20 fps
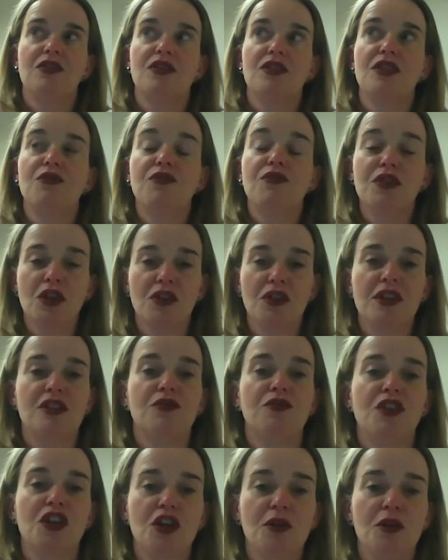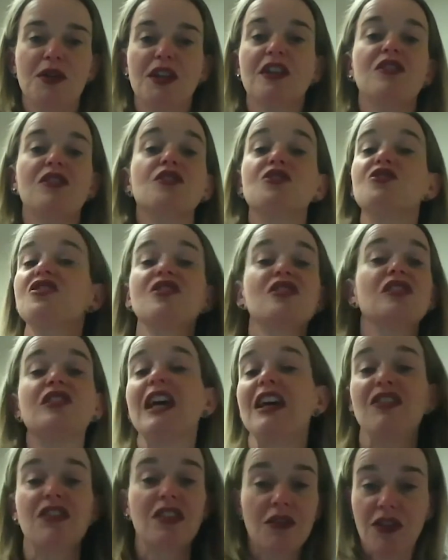to feel this fear because there's just
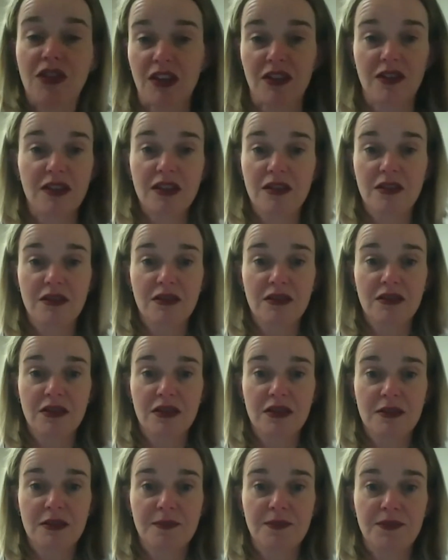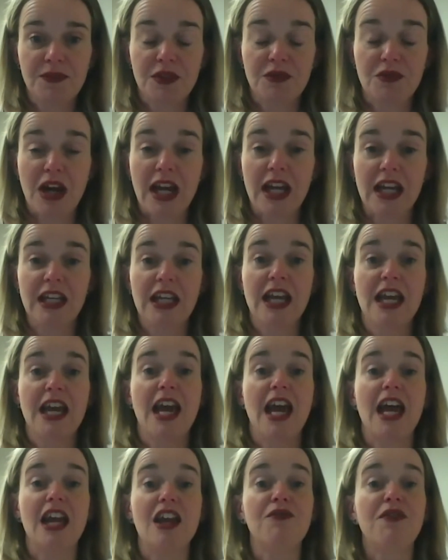less of us. Right?
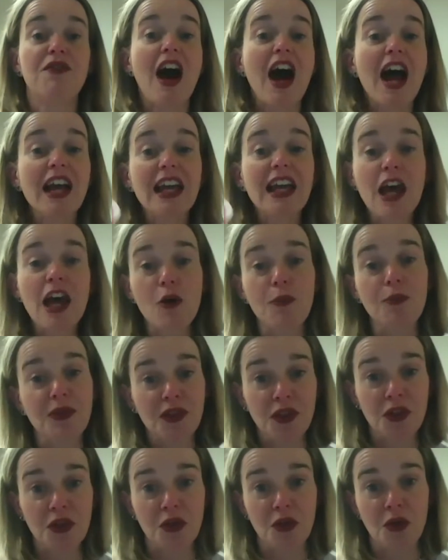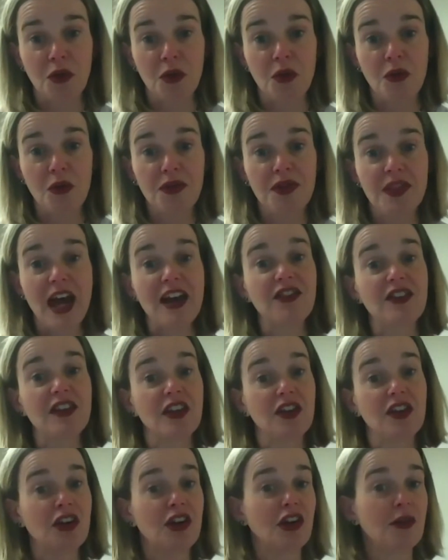And if I help you, that's going
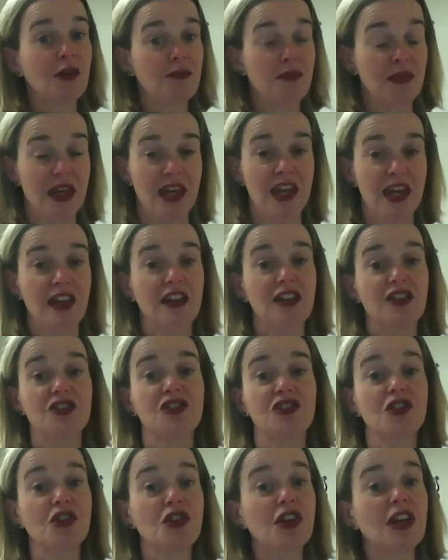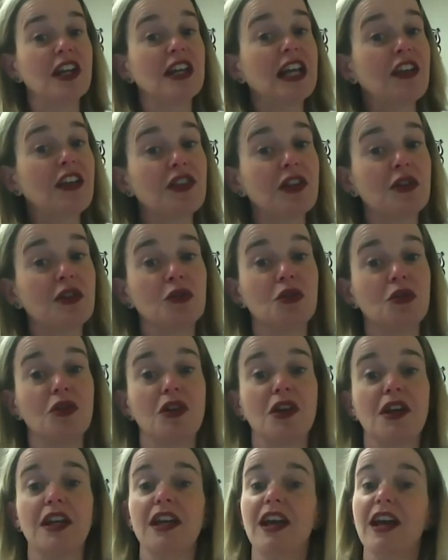to hurt me because you're going to get the
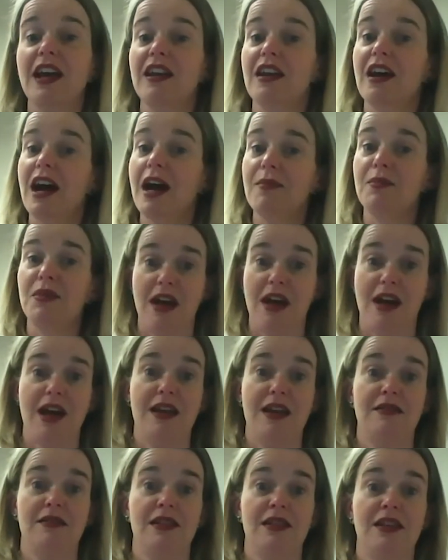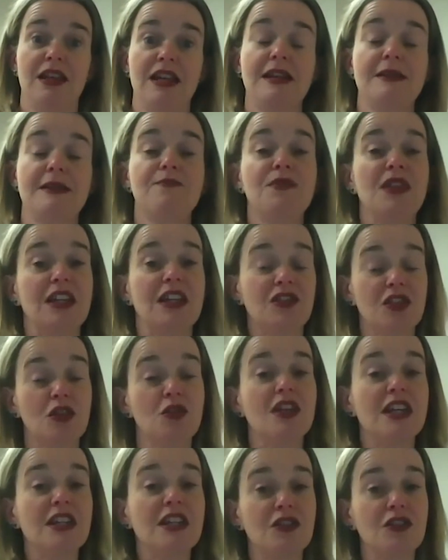glory and I'm not. And so
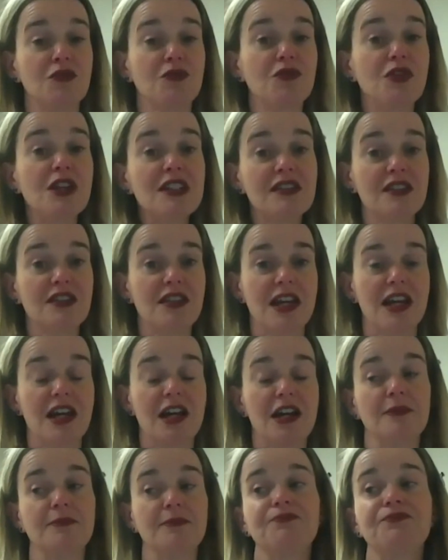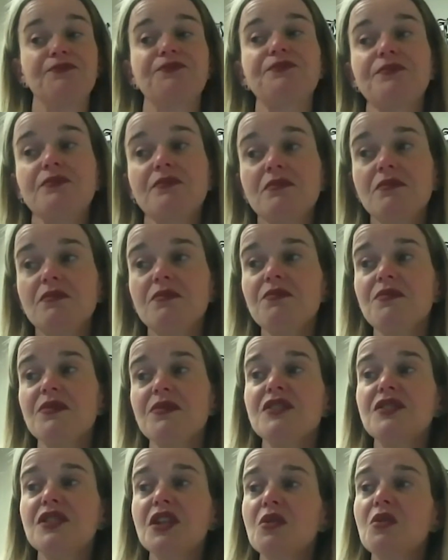that's a risk there.
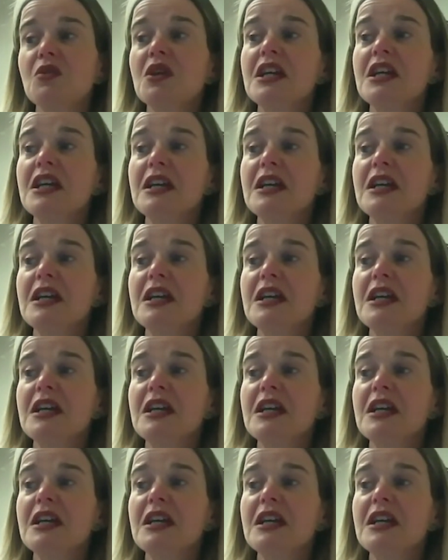So